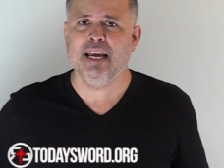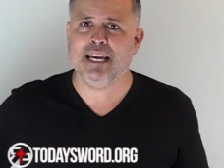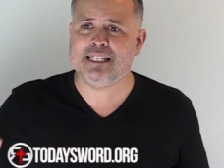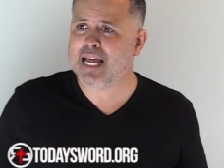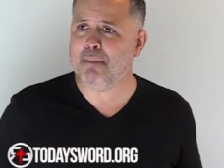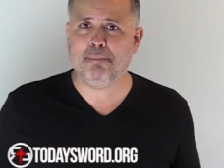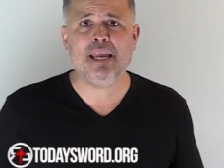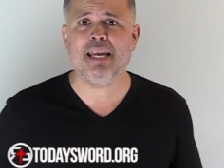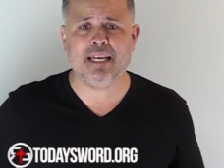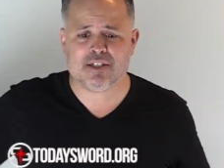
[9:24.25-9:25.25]
It's not
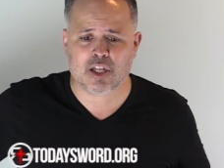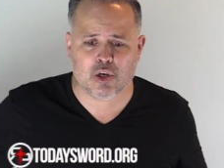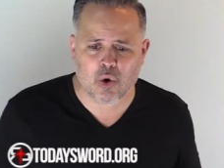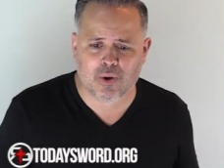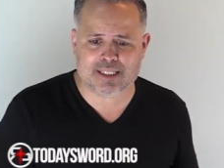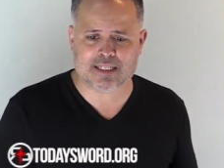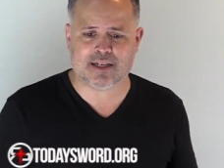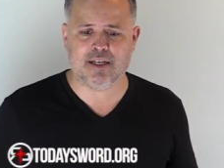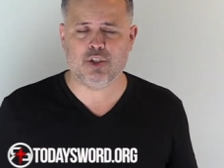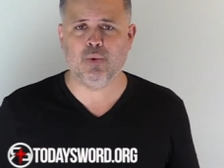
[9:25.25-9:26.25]
me. It's the Lord that's
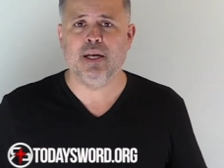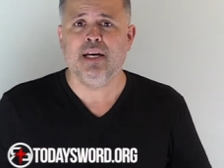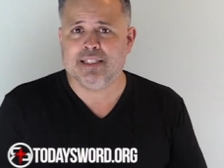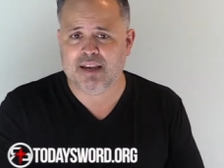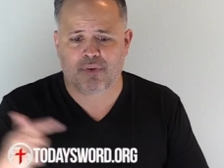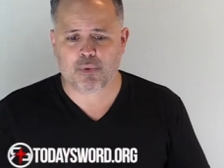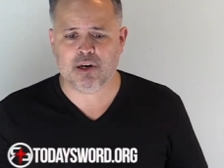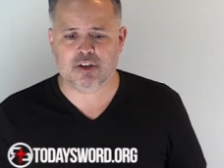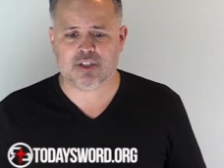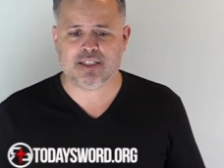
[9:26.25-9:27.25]
going to do it. David went
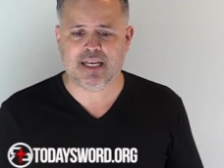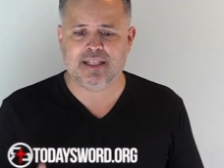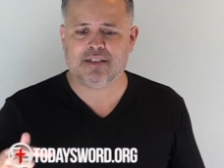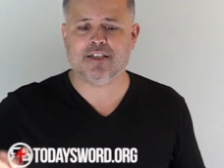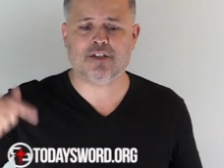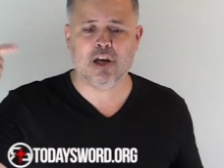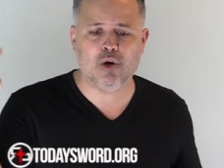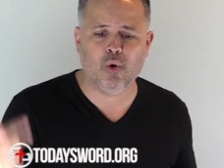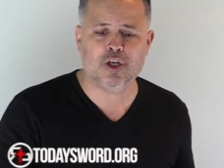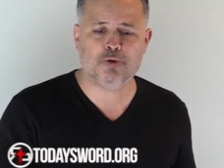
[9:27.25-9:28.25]
on to say, this is the
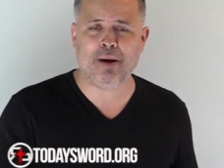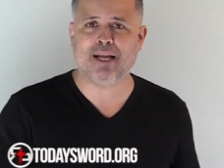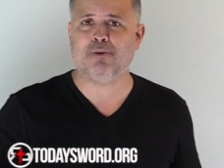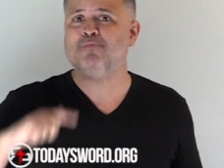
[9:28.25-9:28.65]
Lord's battle,